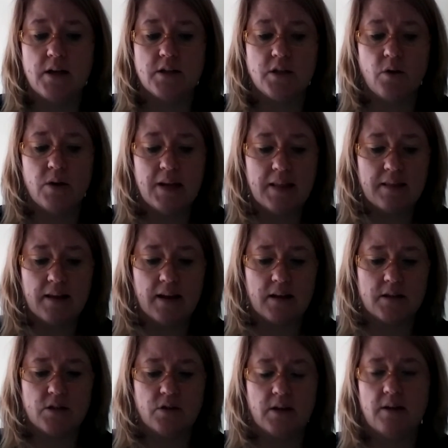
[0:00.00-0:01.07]
So
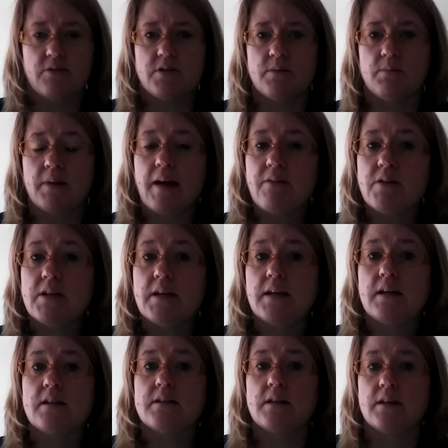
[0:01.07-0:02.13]
anything to give some
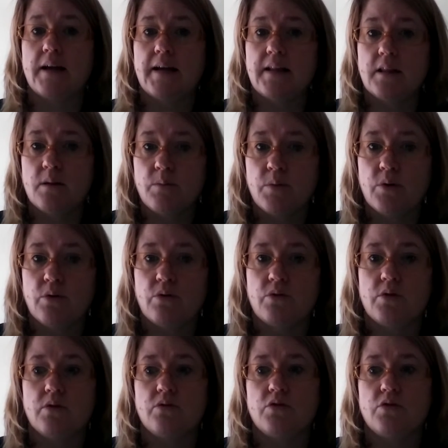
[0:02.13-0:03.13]
levity, to lighten the mood,